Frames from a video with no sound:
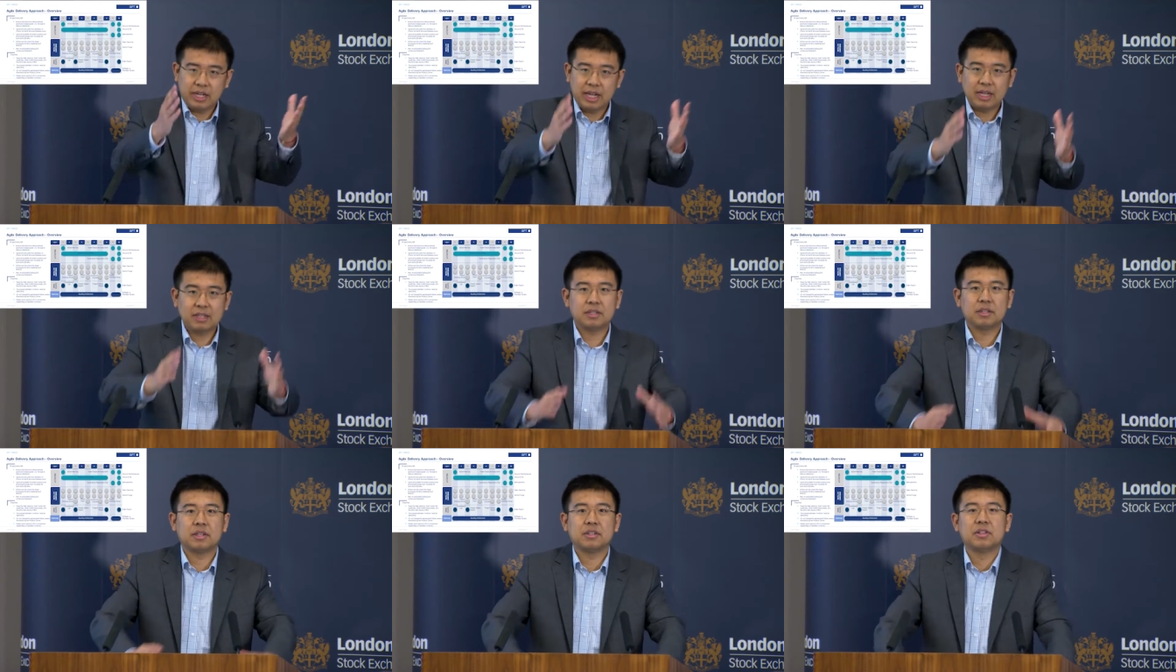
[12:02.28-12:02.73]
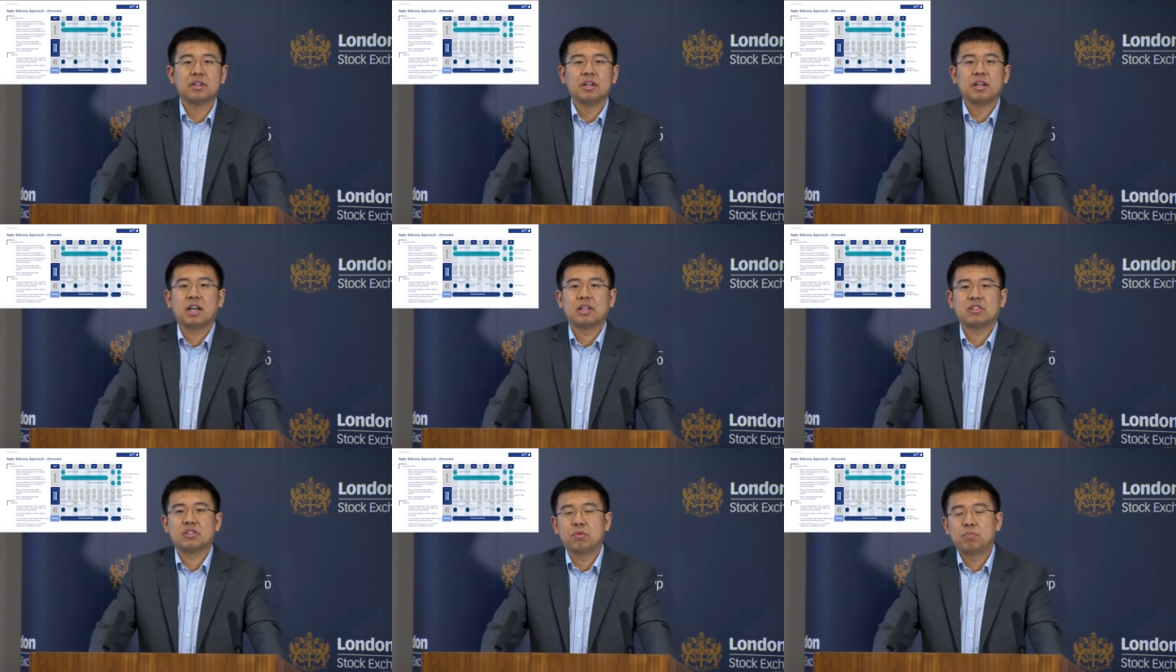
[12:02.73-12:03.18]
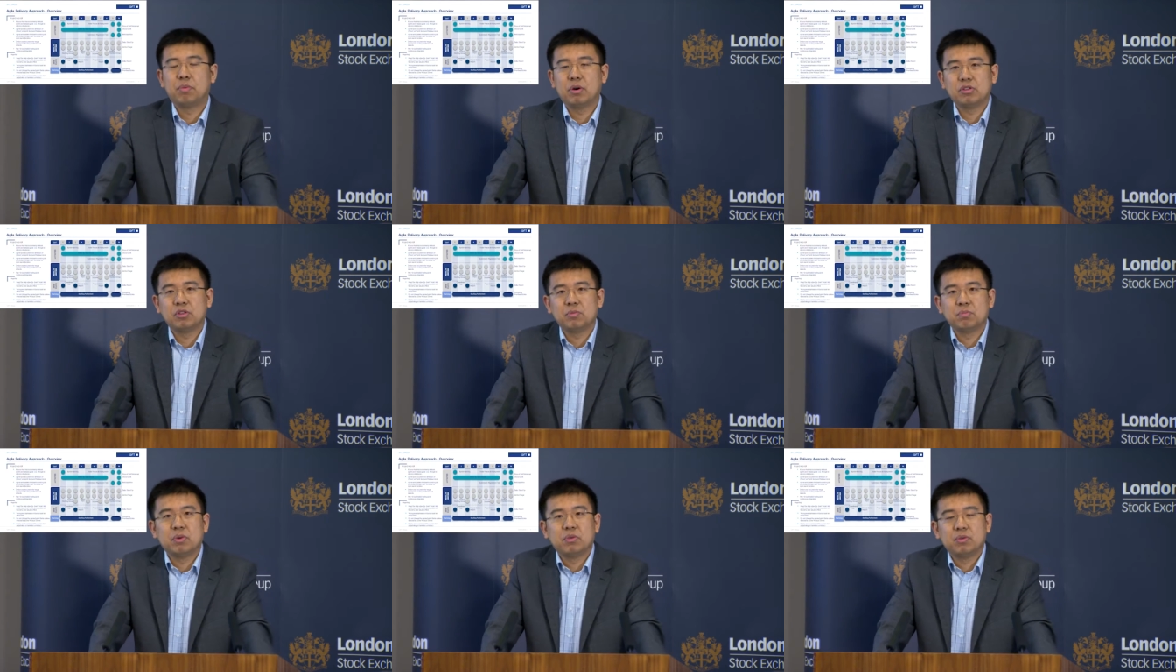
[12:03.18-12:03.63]
test it. That's not
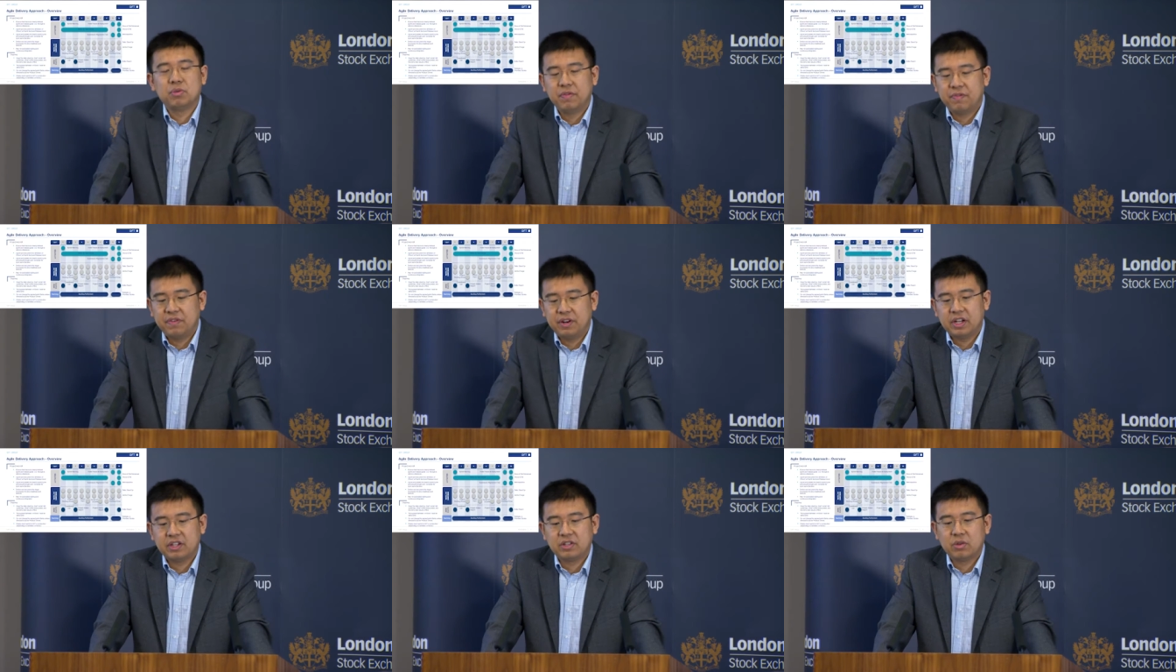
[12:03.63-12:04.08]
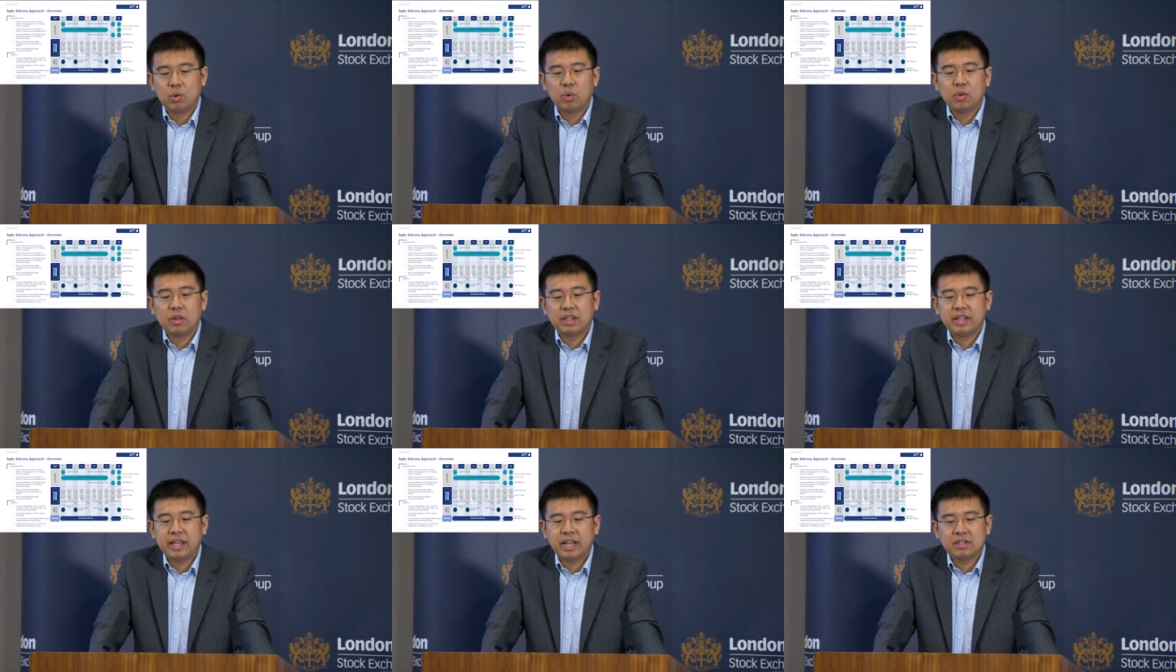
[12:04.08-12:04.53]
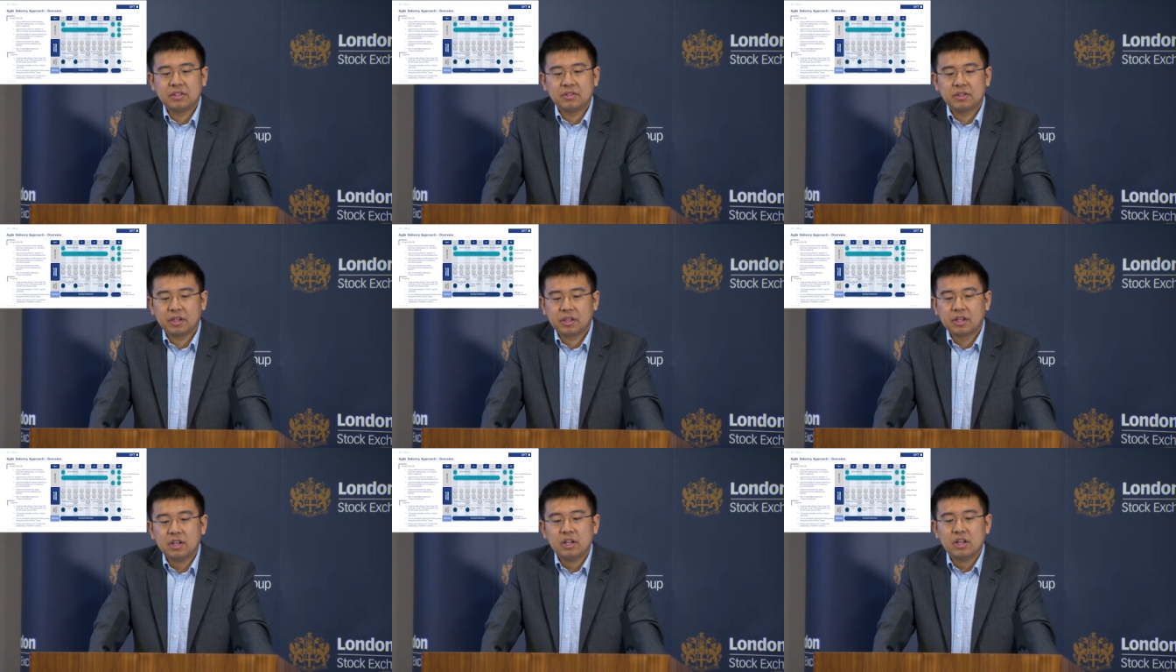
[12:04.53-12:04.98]
possible to finish all the
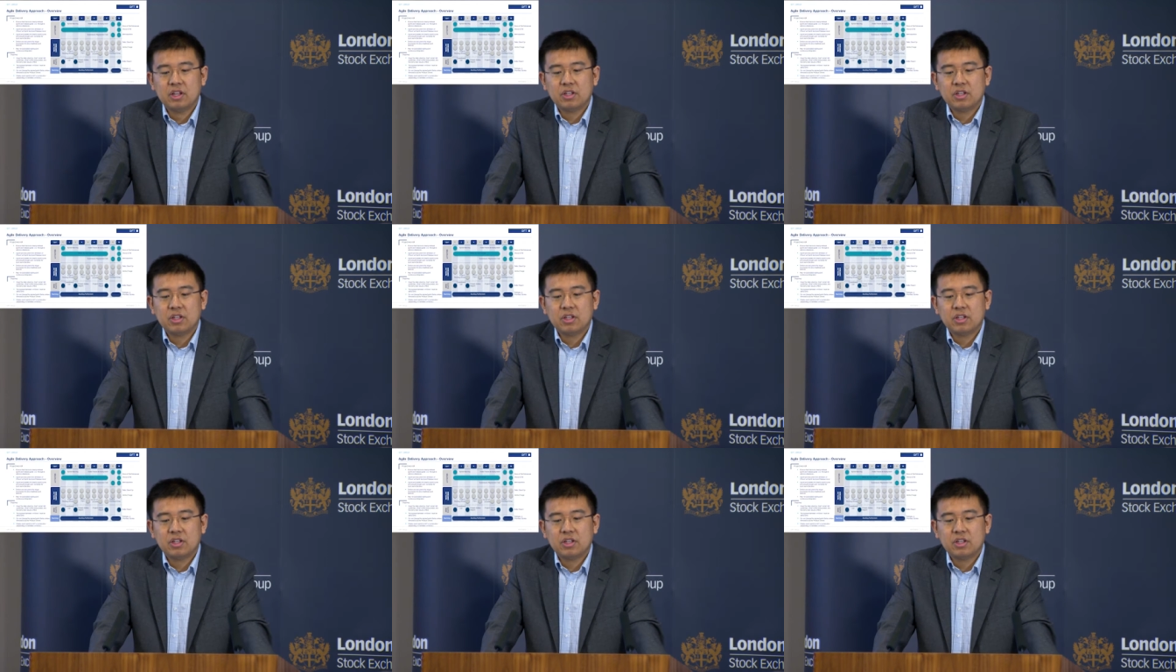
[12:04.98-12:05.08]
testing.